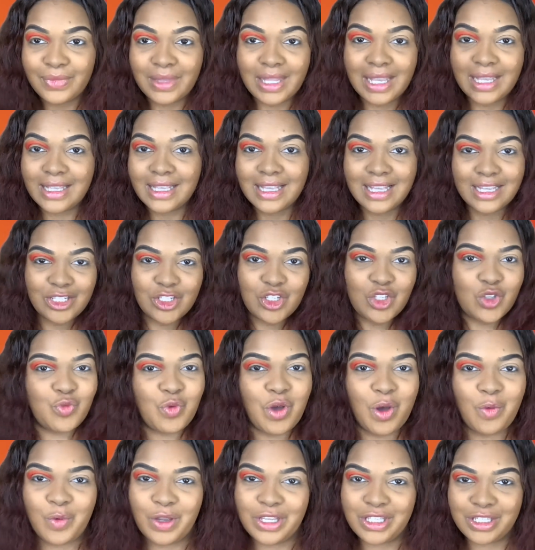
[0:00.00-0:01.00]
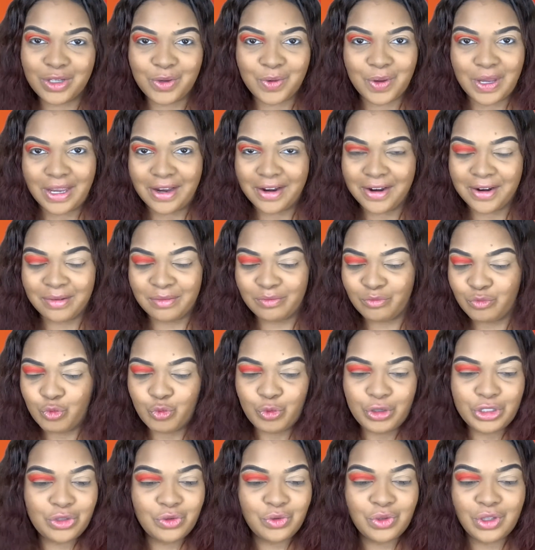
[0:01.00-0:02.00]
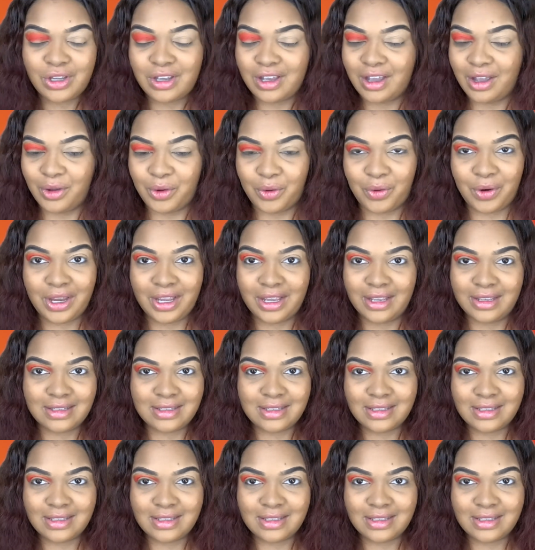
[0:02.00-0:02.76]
It's just what we do here. We do the cut crease.